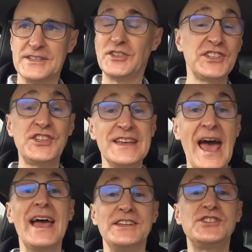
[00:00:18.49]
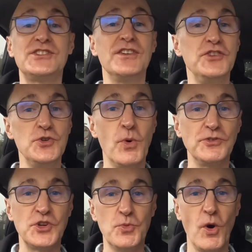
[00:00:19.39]
So just in case you
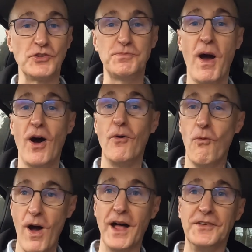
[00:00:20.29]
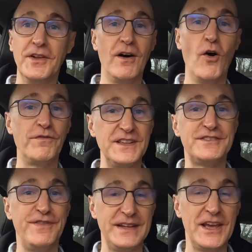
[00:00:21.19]
want to watch part 1 of this
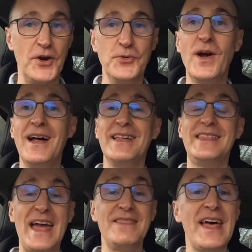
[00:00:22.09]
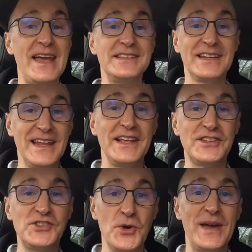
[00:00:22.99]
video, then there is a
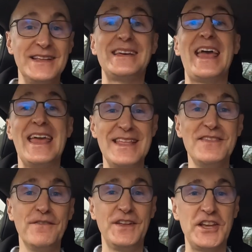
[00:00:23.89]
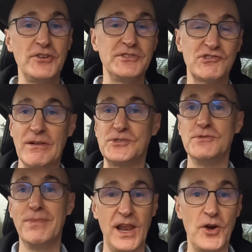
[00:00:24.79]
link to it in the video
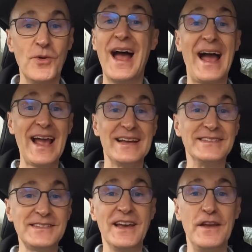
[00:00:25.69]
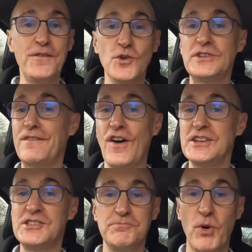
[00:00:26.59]
description below, and if your
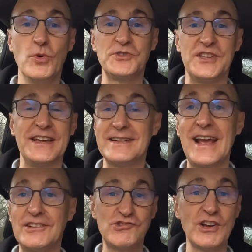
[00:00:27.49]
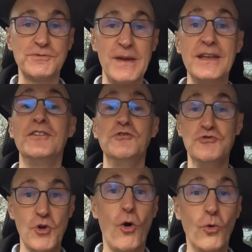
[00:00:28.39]
device supports it, and trust me,
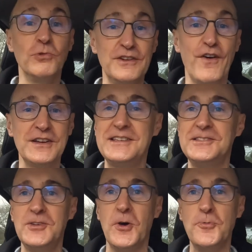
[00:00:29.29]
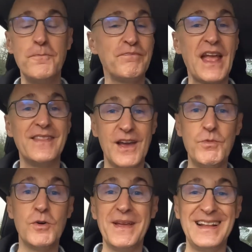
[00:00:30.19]
not all devices do, there
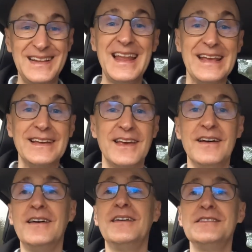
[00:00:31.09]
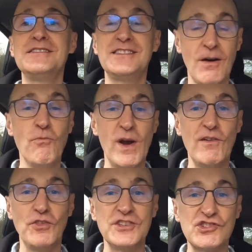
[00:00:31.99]
will be a link somewhere
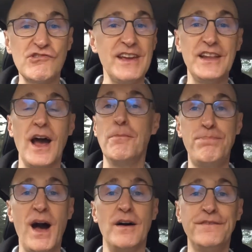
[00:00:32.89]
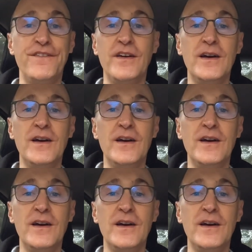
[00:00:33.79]
on the screen above